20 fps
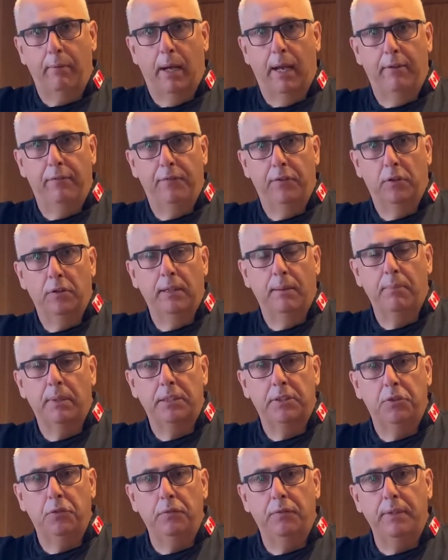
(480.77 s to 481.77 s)
filled up my
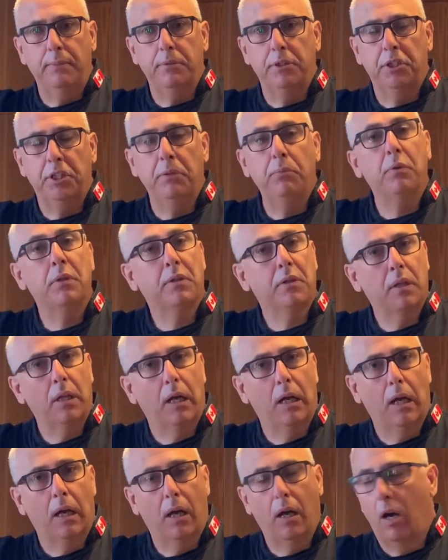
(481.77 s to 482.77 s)
sous vide machine with
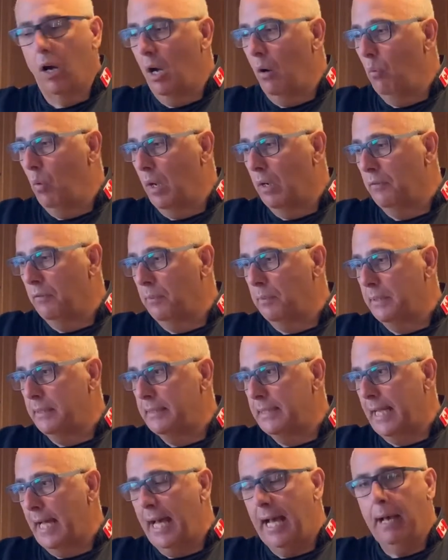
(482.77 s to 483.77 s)
hot water from the
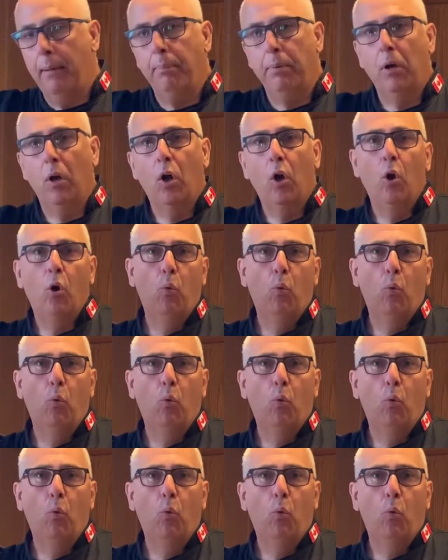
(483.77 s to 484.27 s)
tap.